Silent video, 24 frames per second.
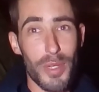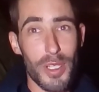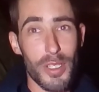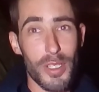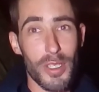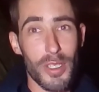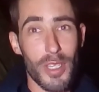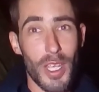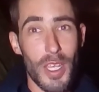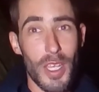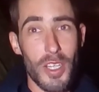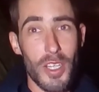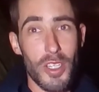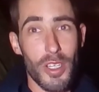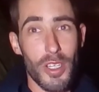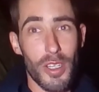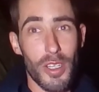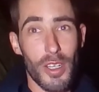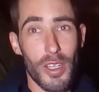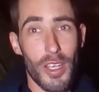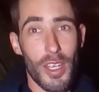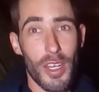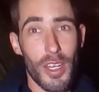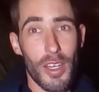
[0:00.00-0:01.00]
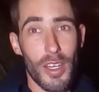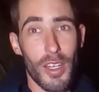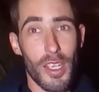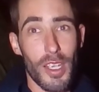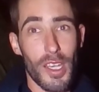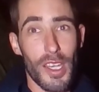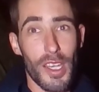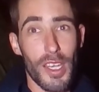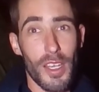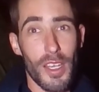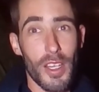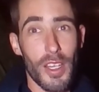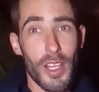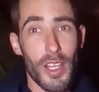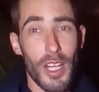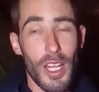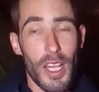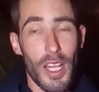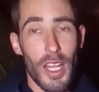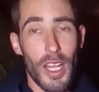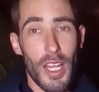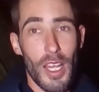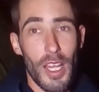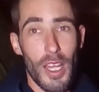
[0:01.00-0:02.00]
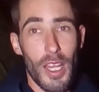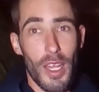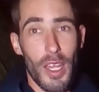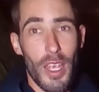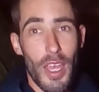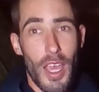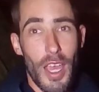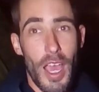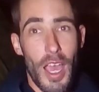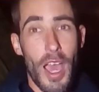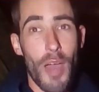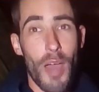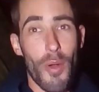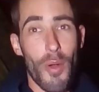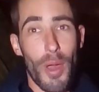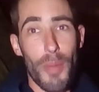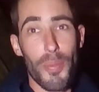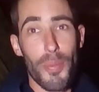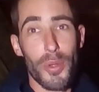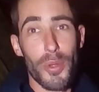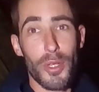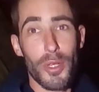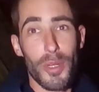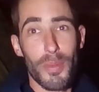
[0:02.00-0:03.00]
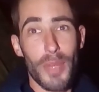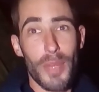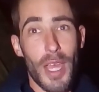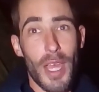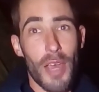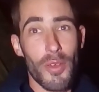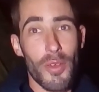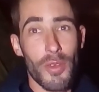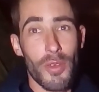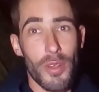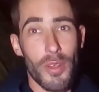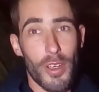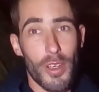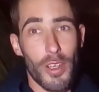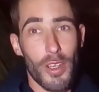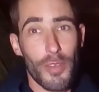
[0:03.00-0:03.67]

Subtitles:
presentation and how I put them down.